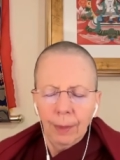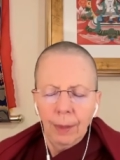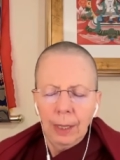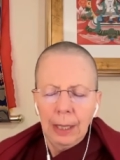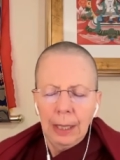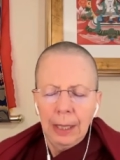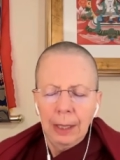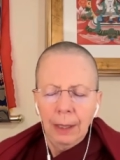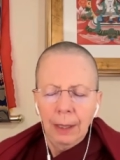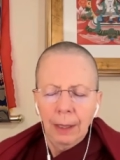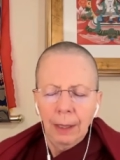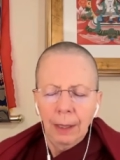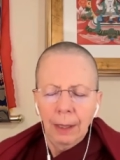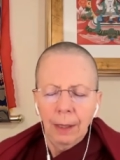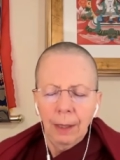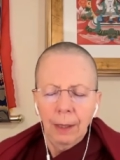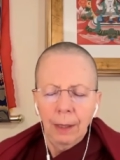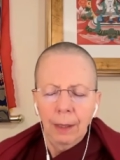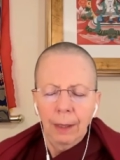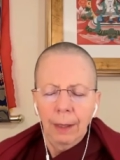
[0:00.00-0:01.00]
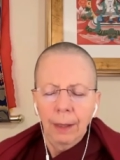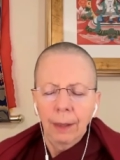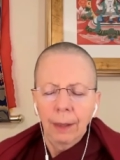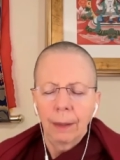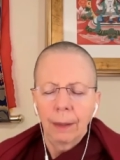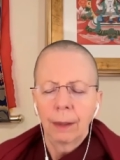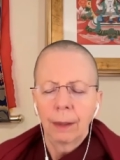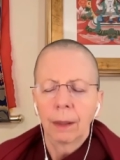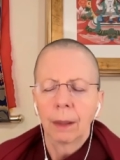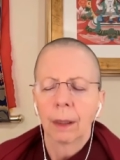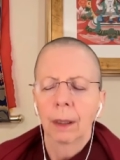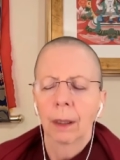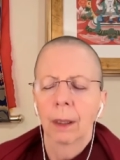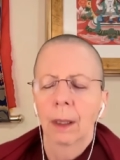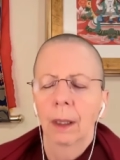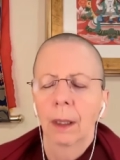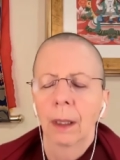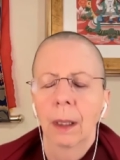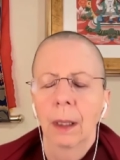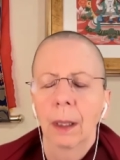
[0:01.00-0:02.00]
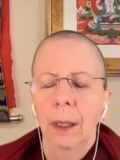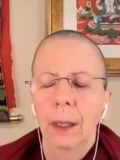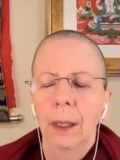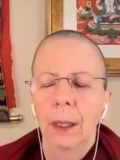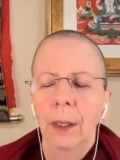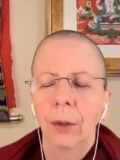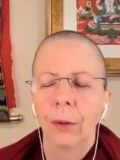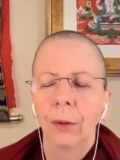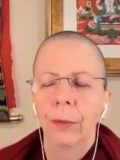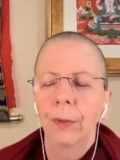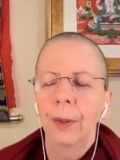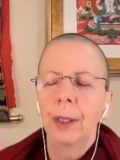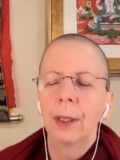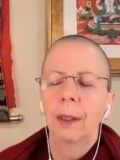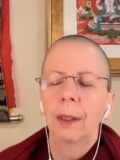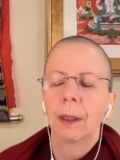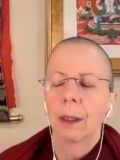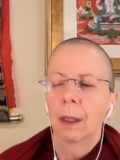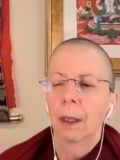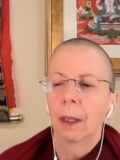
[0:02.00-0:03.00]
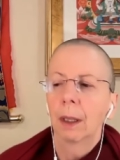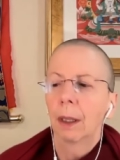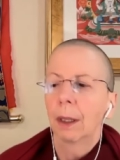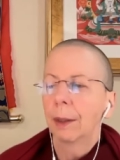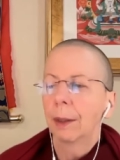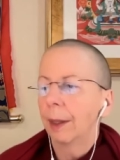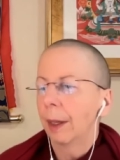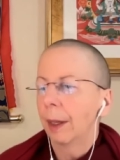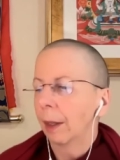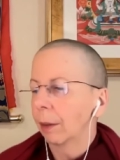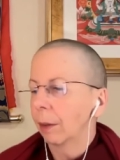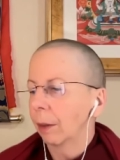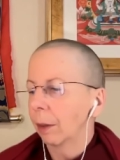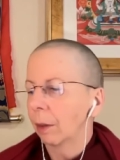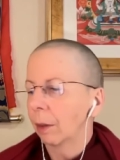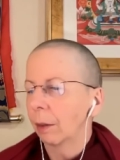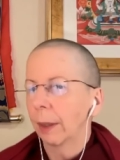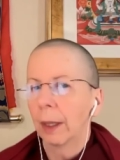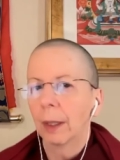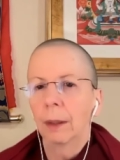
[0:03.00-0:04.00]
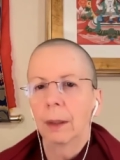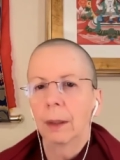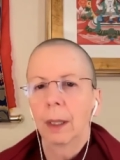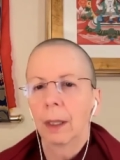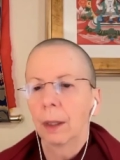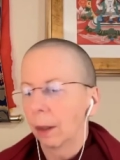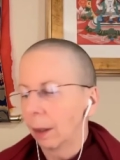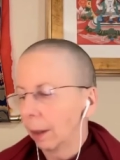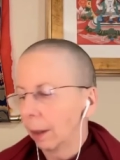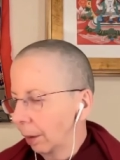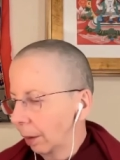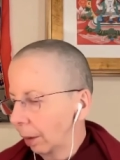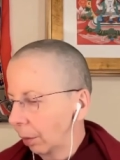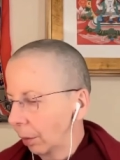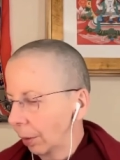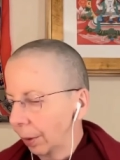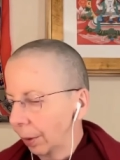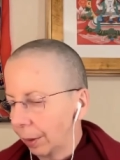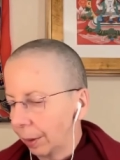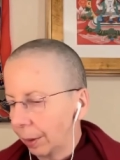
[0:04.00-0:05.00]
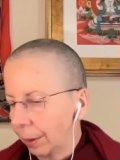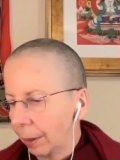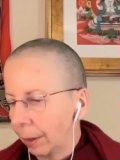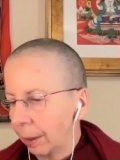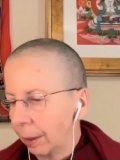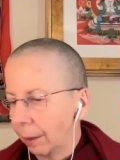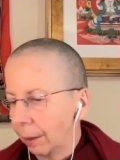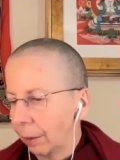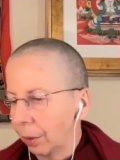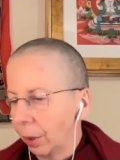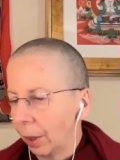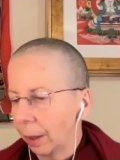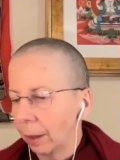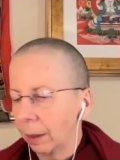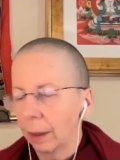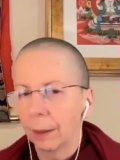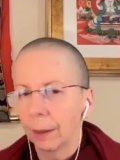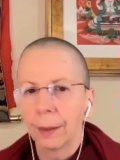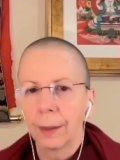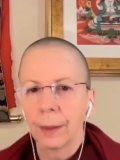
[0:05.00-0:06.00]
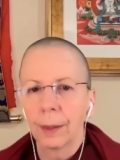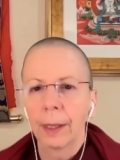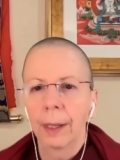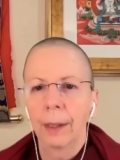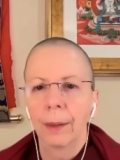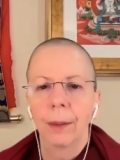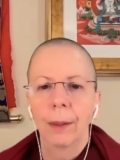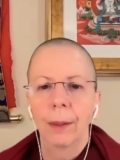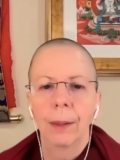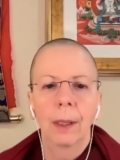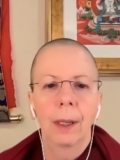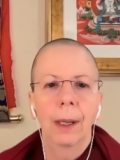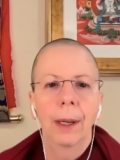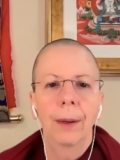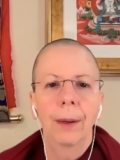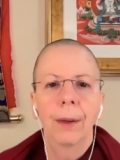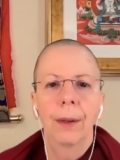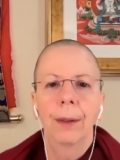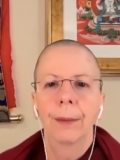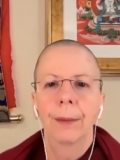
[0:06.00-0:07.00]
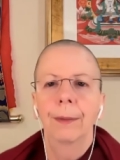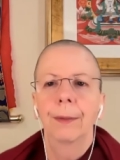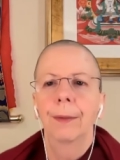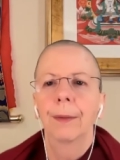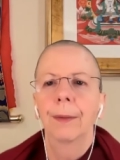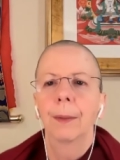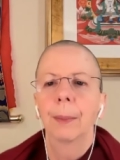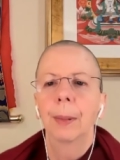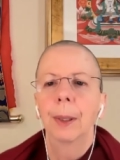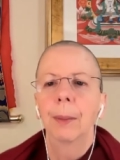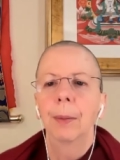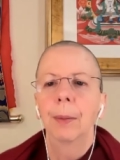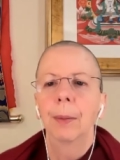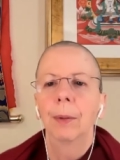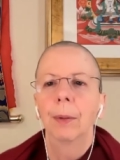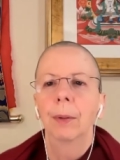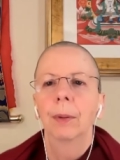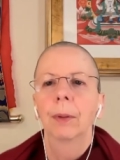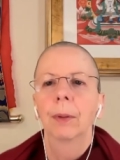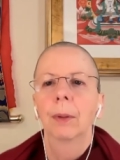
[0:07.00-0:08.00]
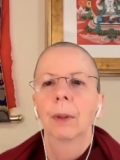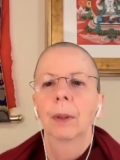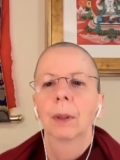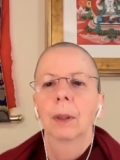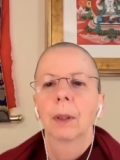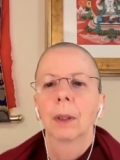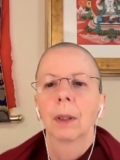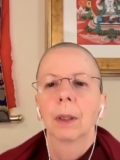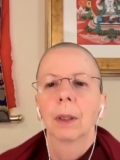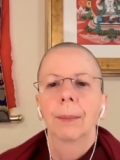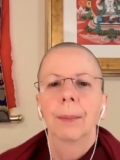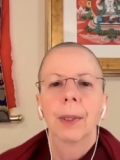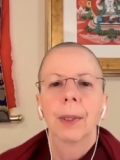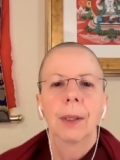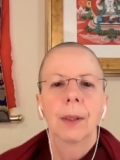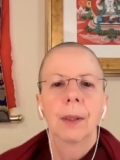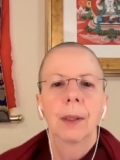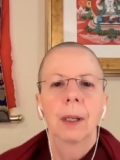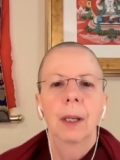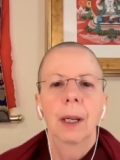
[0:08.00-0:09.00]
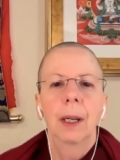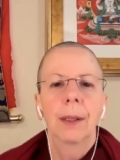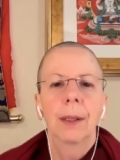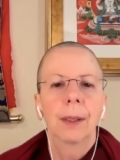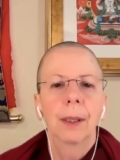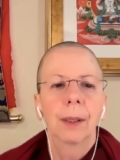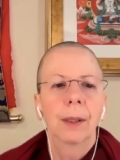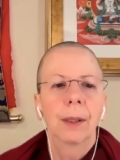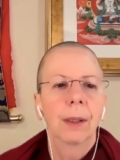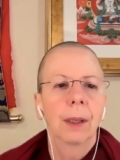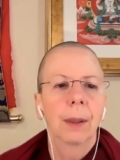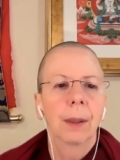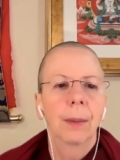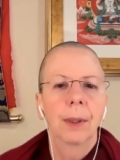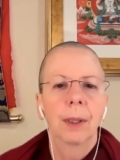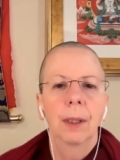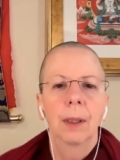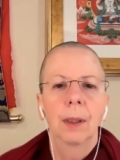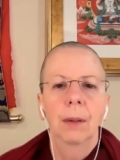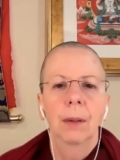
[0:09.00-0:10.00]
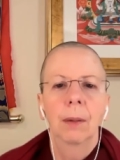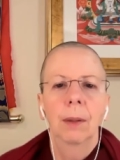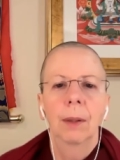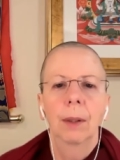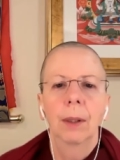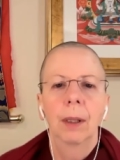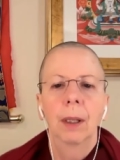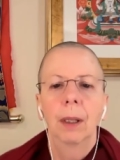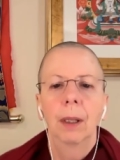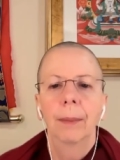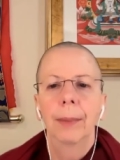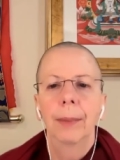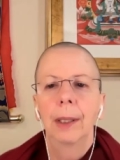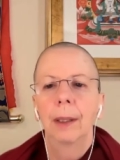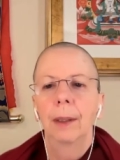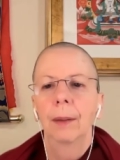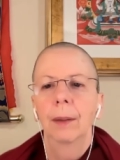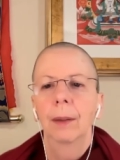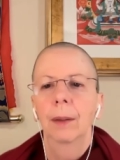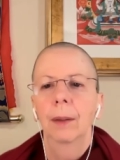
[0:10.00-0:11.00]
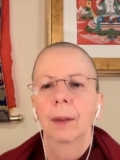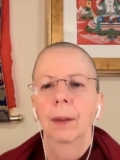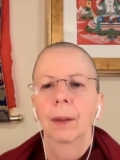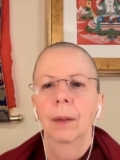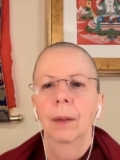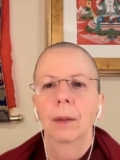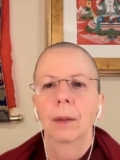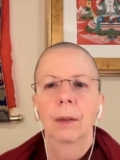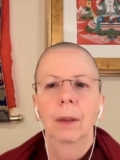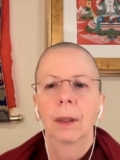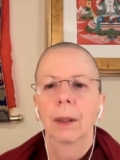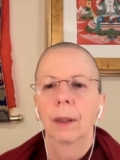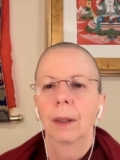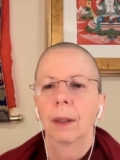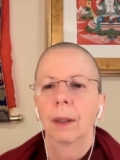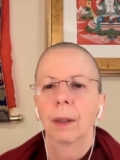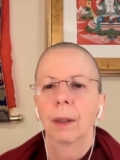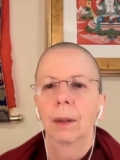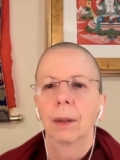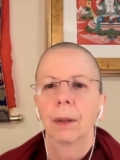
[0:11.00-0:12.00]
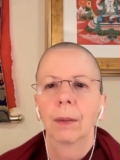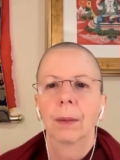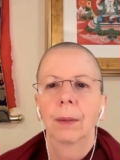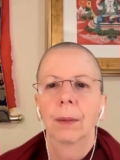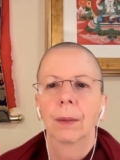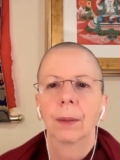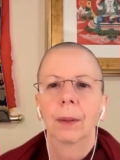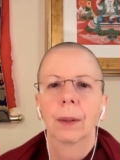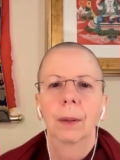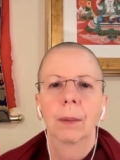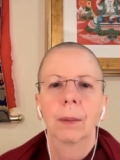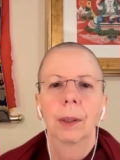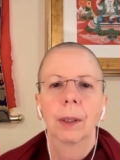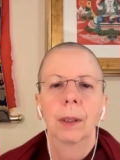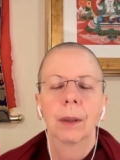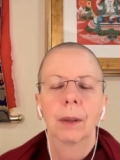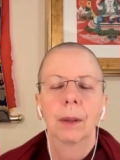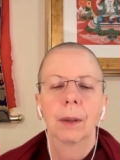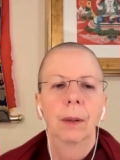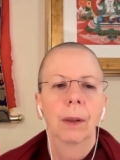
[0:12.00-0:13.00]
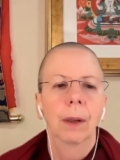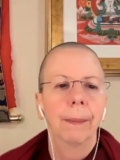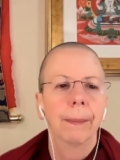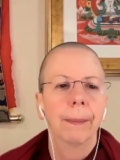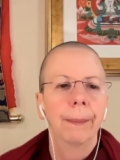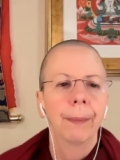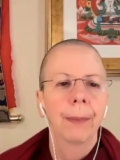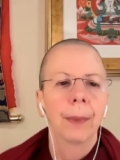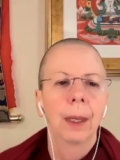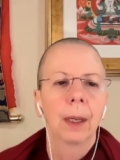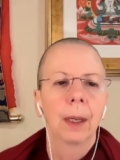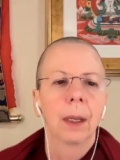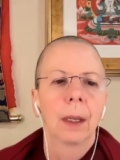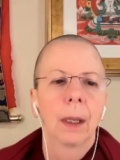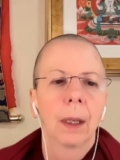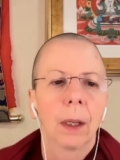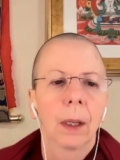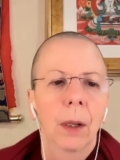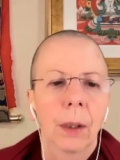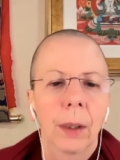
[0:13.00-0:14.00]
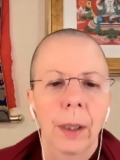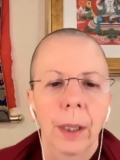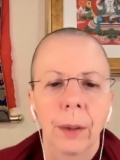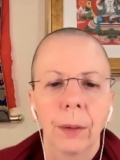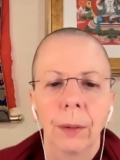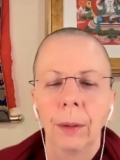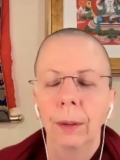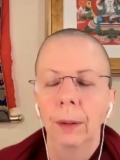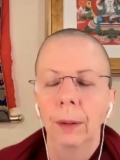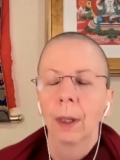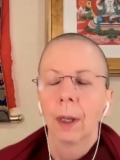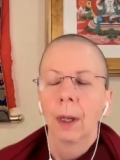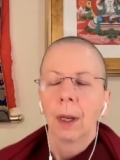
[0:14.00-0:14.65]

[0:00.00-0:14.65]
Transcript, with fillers: sitting at a desk and your feet are down on the ground, and I also just need to check that the sound is loud enough for people because the last session I was in, no one could hear me. So I don't know, it's very weird. All right. Okay, good.